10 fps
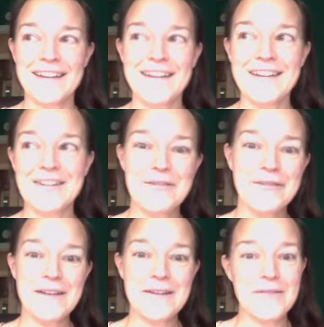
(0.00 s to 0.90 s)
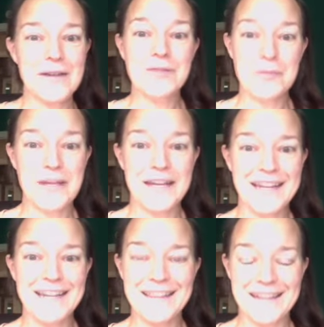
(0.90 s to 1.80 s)
you know, if I'm to pick
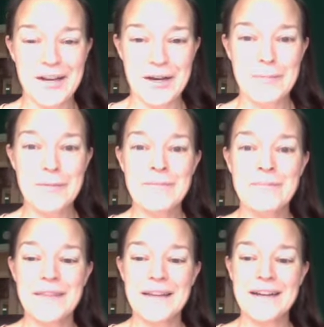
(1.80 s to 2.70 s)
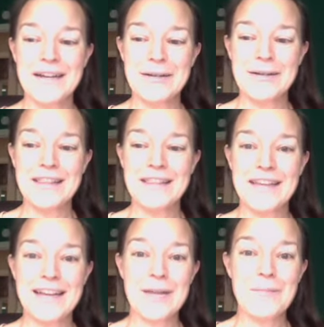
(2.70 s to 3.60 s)
anything up, uh,
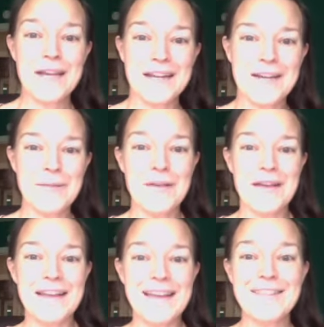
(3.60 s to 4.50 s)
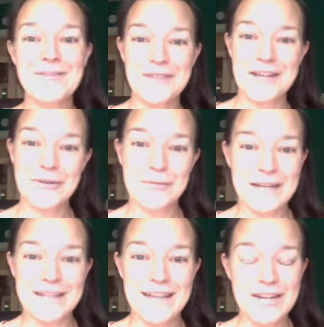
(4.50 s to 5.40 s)
that I pick it up in those other
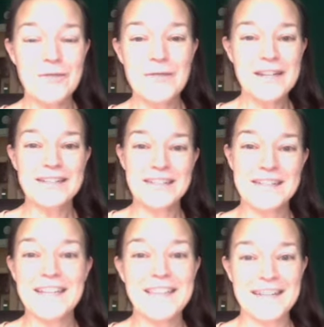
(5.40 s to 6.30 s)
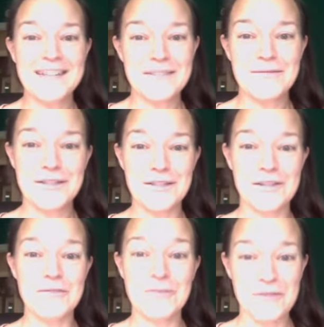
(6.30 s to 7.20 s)
ways. I don't want to see things if it's going
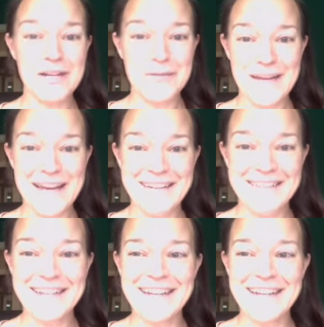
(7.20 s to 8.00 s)
to freak me out.